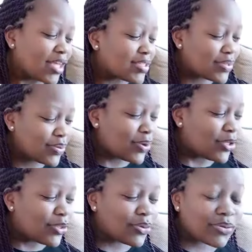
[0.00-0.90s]
So
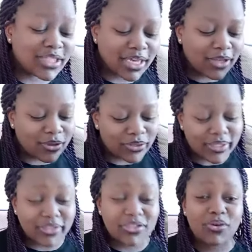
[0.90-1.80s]
you take your
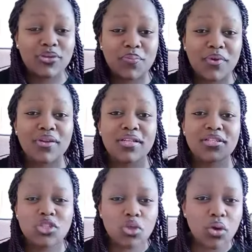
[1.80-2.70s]
surgical spirit,
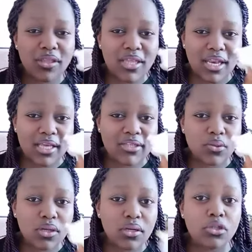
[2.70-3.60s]
soak the next
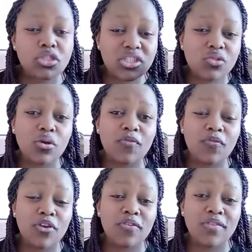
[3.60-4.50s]
one, just to
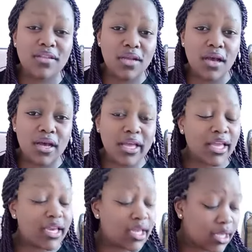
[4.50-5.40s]
avoid
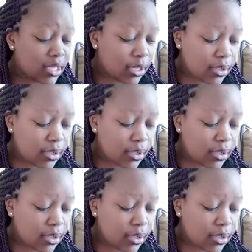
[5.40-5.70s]
any